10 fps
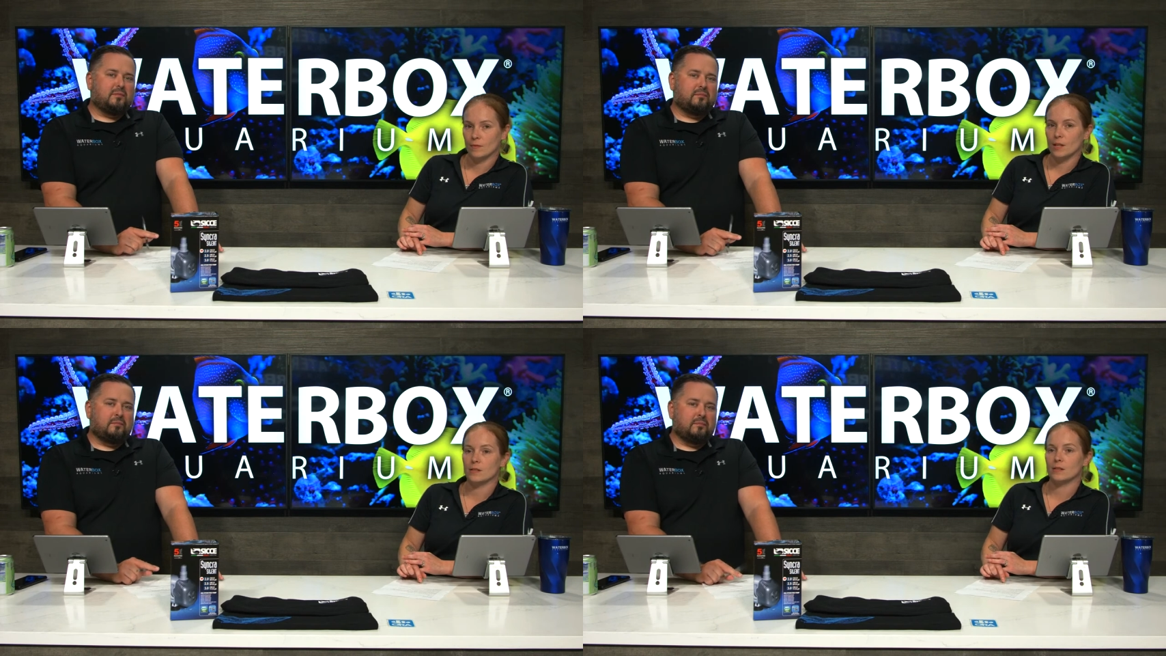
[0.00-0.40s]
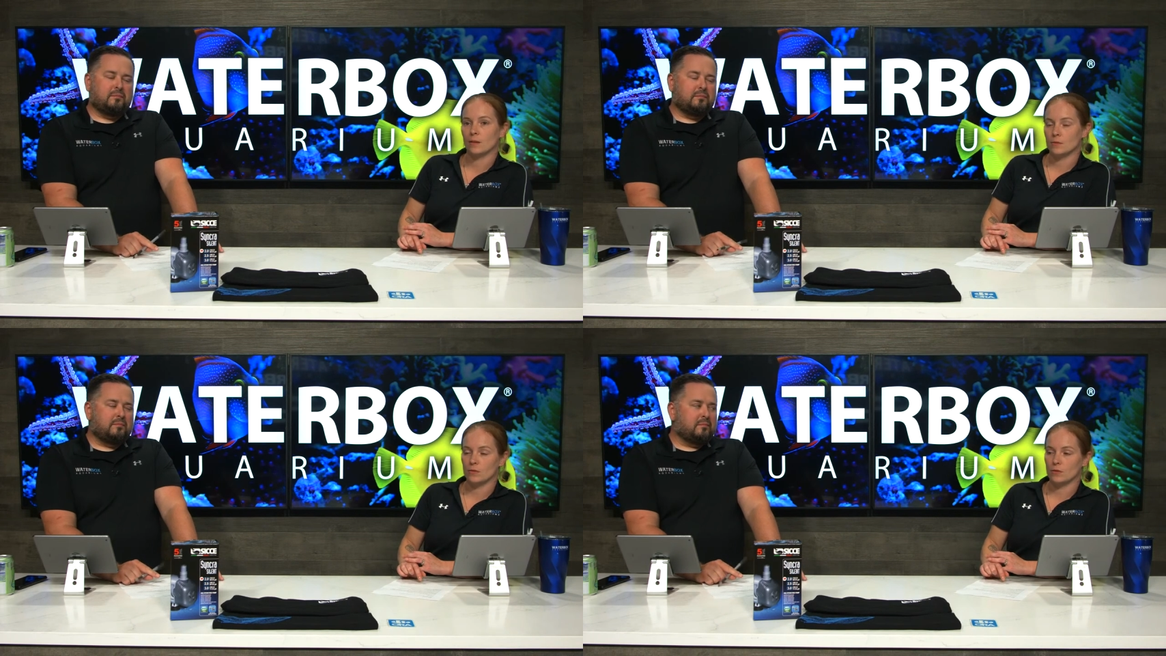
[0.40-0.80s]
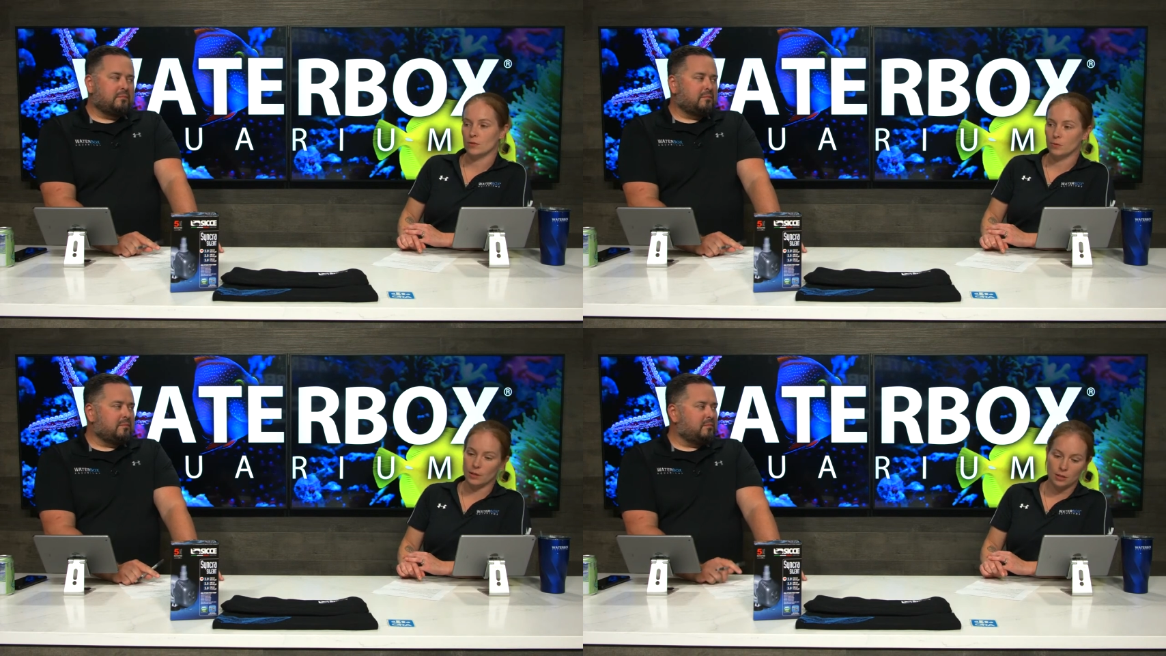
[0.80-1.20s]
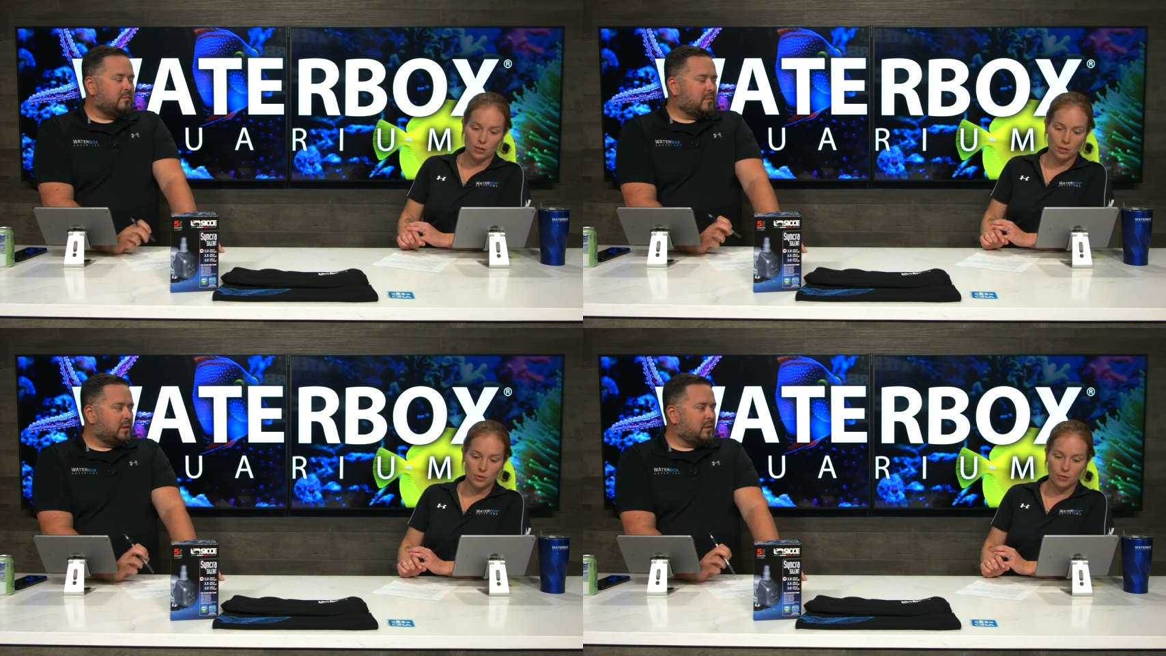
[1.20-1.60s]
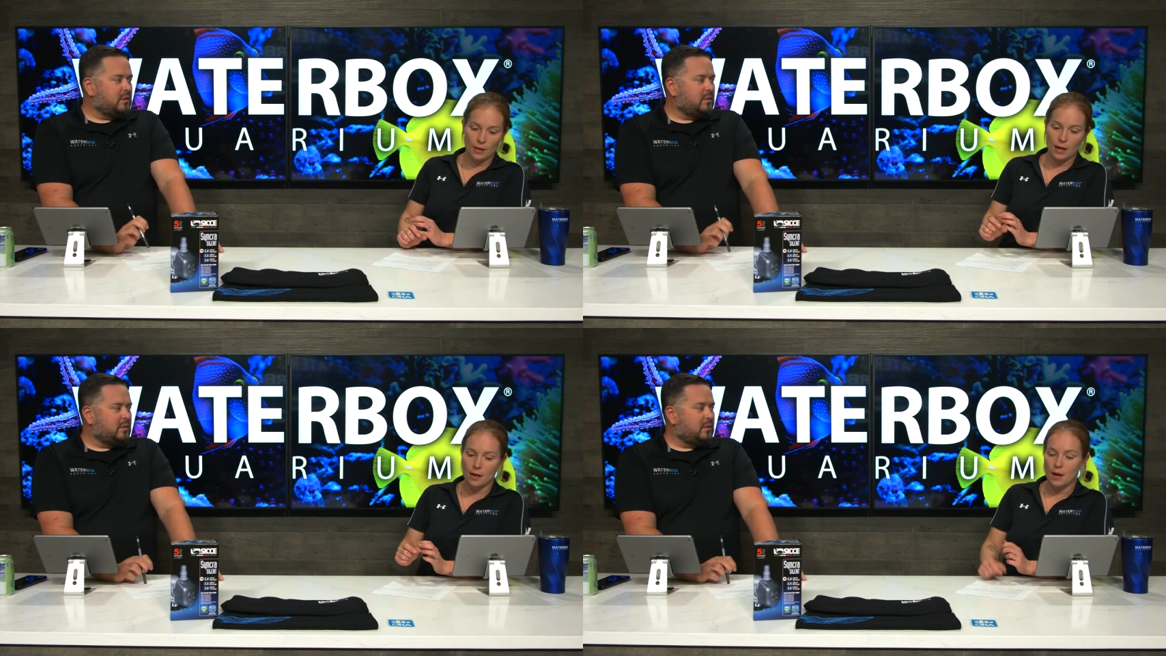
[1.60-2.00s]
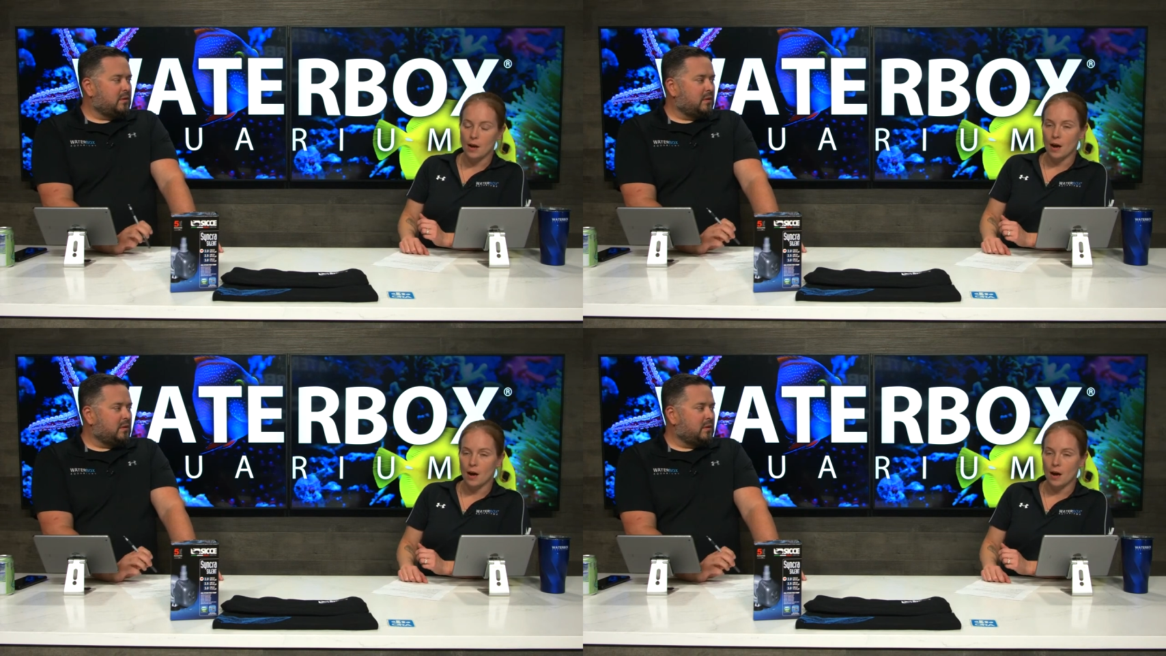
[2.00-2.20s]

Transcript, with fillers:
Speaker 1: Yes, absolutely. So we're actually going to do that.